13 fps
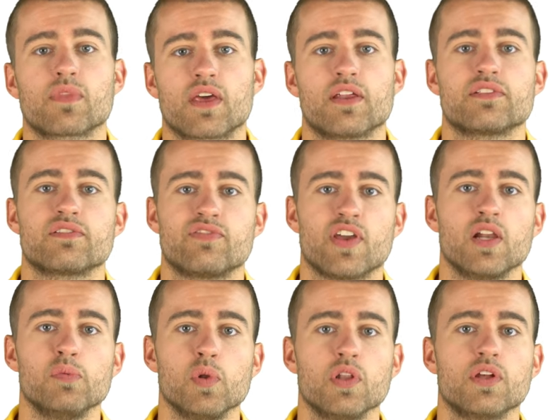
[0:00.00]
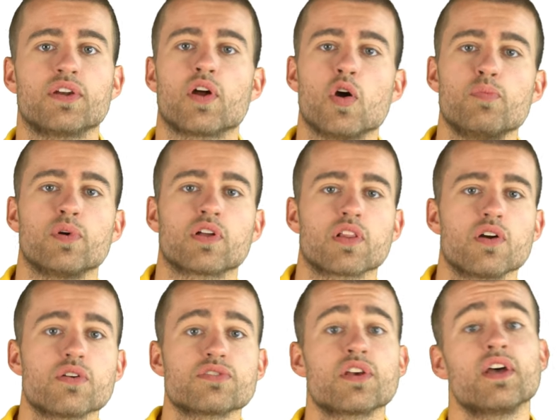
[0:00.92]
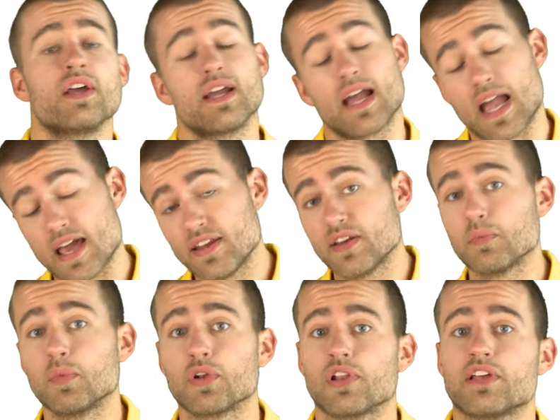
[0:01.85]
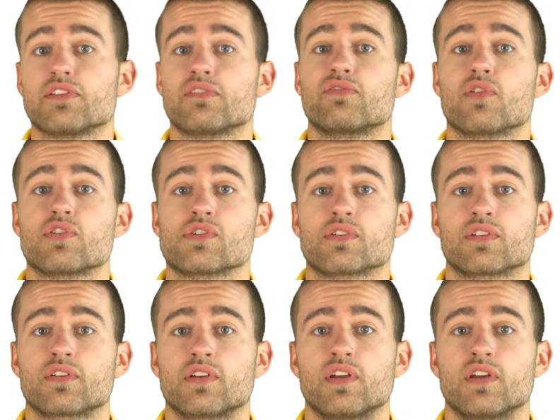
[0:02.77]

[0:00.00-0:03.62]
It's available in an open-close and in a modulating version.